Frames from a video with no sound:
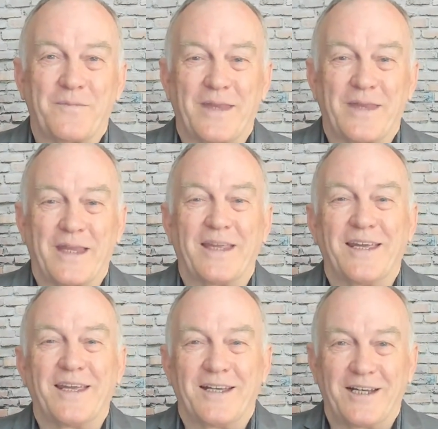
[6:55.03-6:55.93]
world.
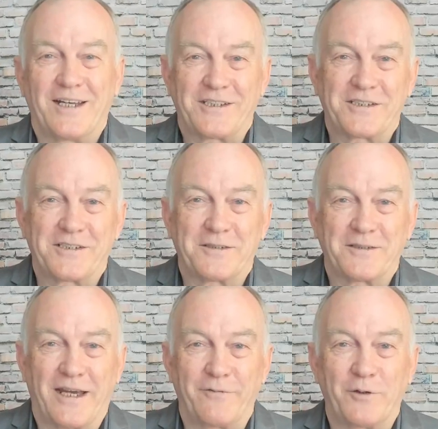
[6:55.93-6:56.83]
Let's
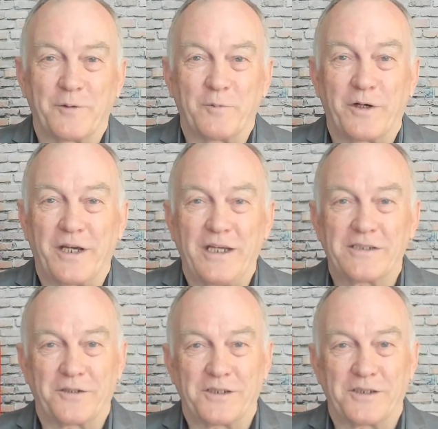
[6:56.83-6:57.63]
have a look at what he's got